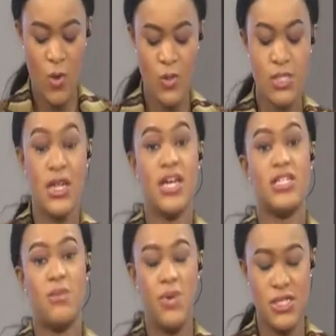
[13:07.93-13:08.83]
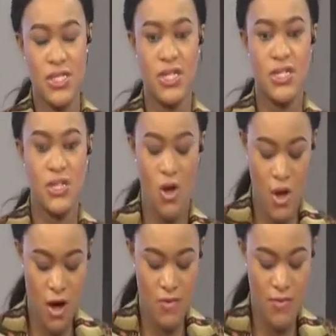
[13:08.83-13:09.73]
who's the national president
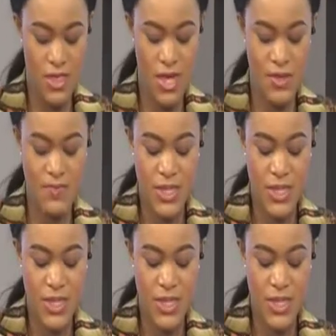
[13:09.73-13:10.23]
of the